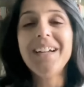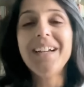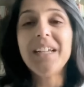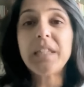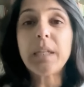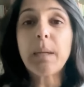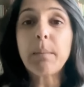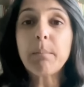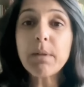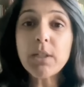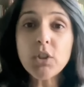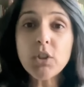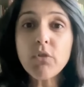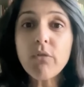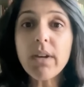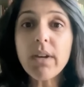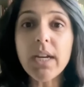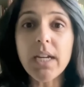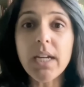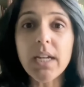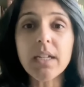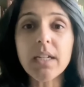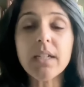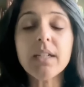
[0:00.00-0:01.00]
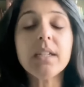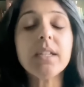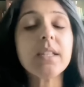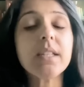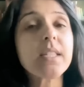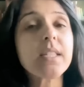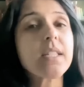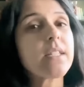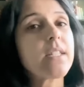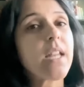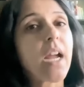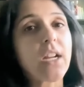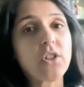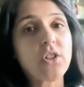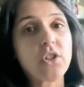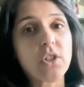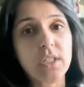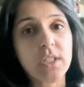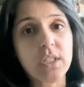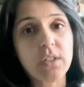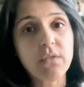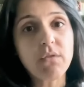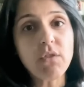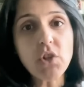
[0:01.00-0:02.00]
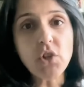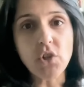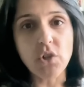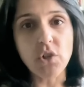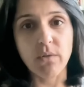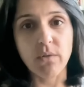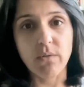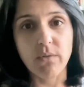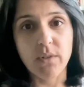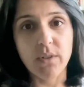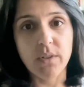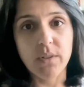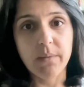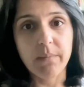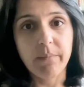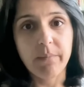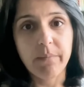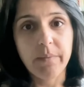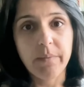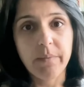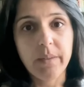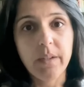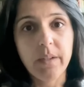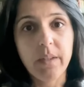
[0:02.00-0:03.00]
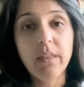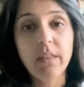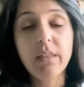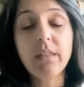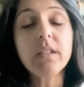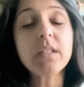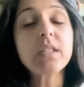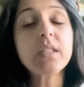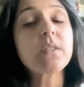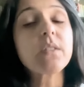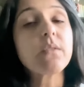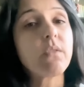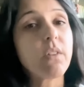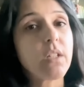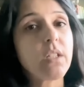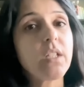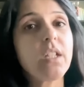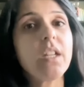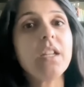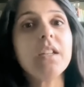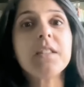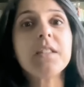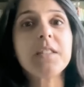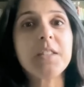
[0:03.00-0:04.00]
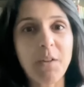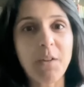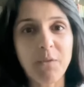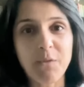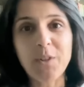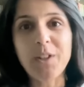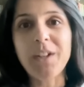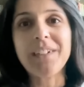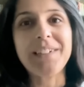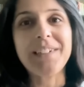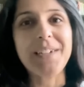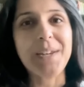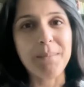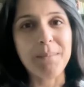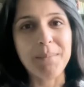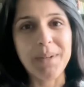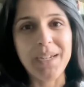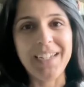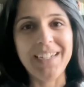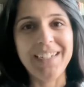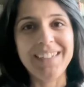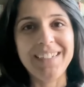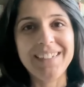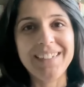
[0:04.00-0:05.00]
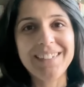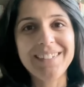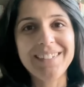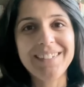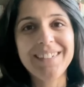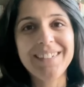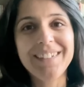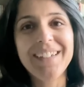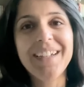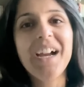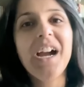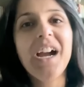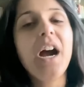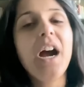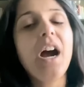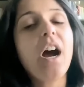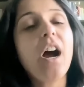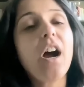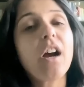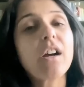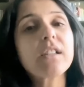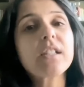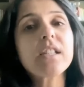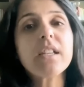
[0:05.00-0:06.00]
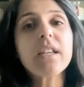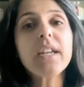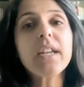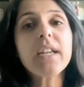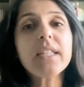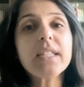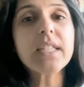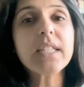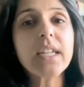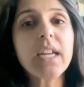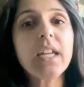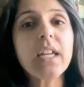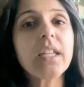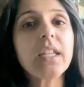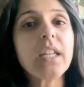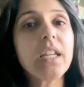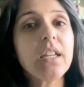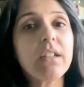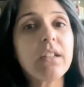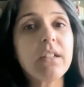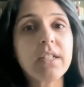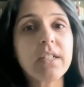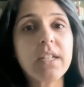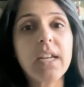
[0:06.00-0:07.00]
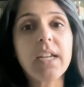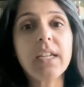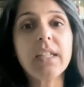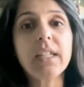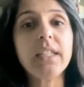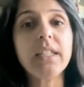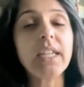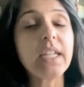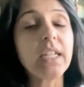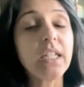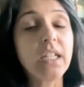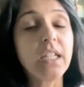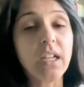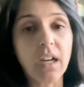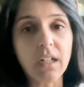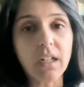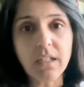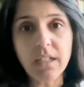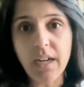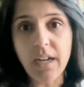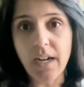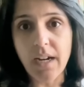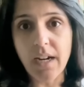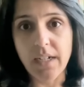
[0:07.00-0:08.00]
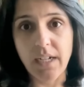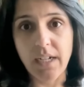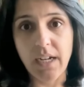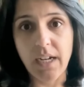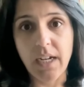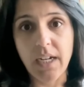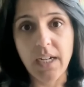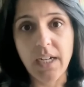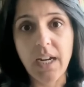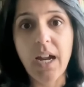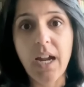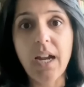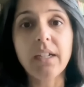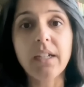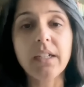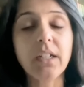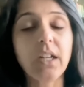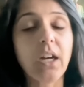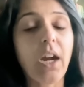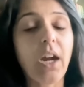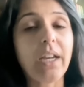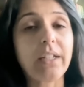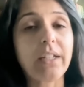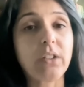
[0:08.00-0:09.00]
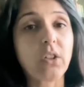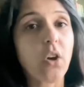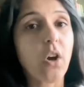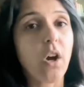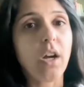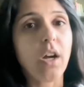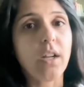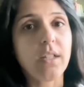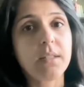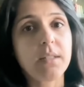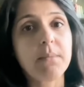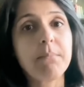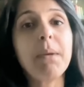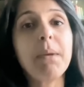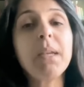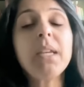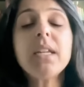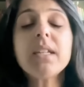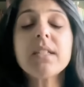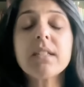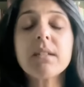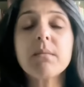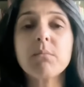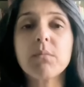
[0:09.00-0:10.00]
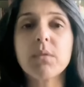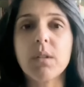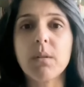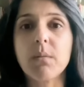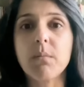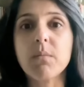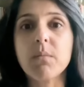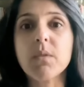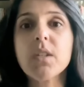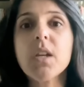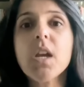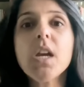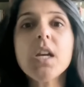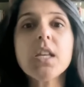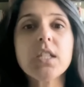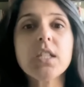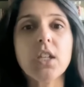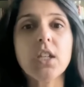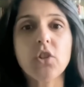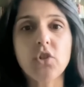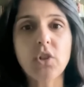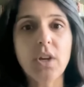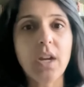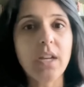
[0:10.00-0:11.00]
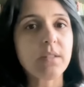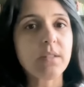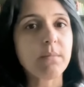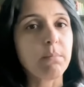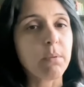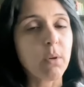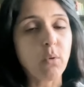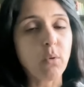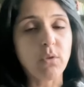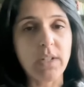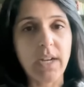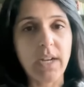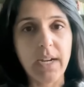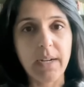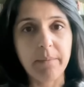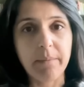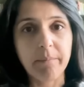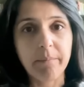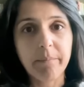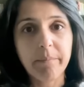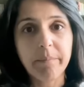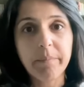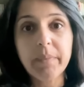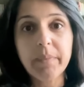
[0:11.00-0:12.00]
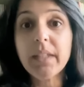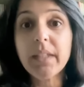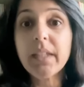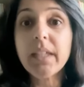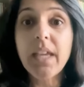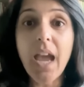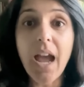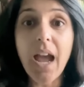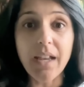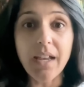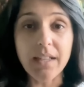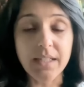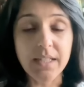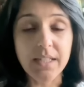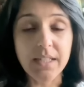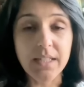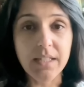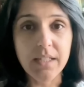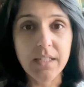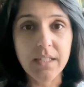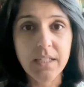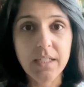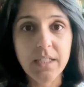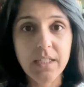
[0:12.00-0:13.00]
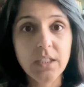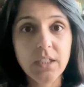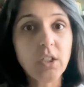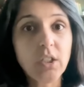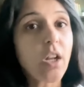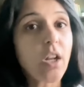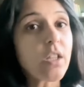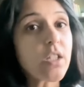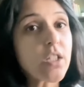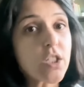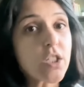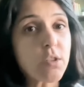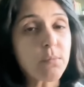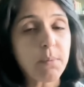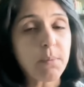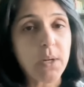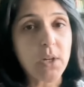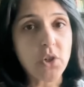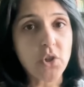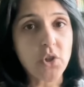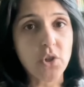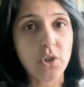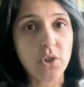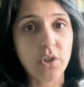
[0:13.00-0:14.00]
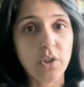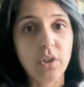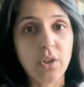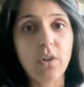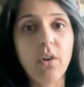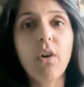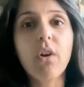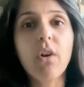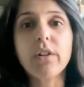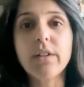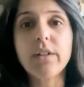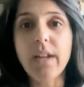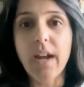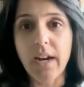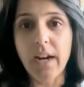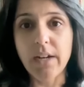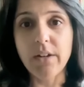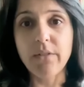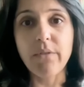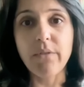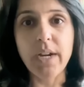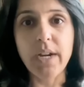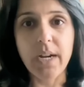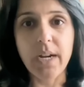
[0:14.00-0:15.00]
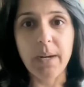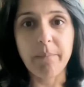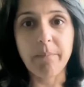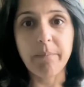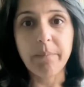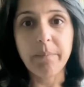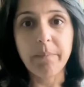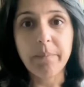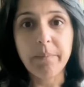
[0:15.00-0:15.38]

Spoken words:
Number three is digestive issues. This one is definitely big. Oxalates can irritate the gut lining and can cause many symptoms such as bloating, gas, constipation or diarrhea,